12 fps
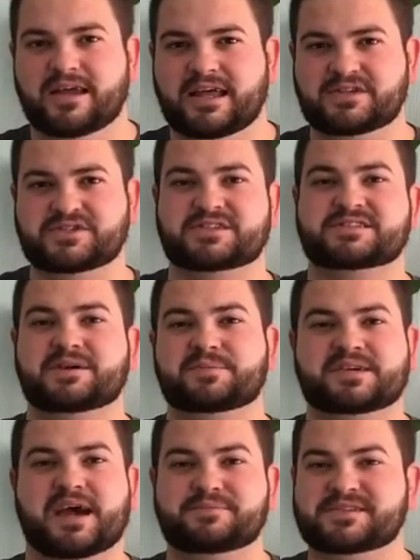It's just
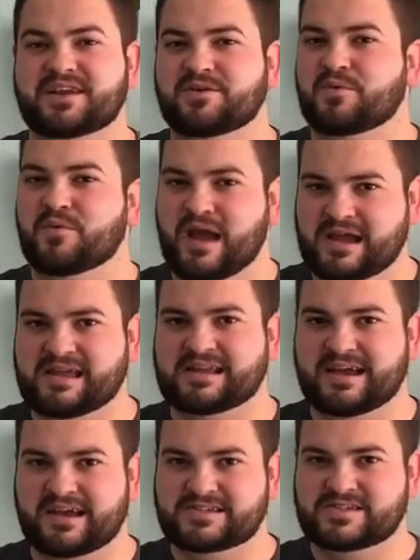sometimes I don't
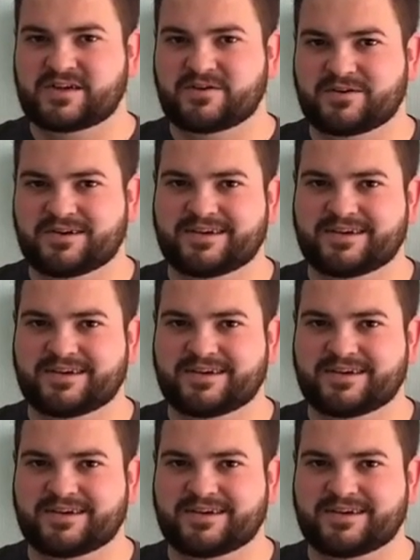recognize you."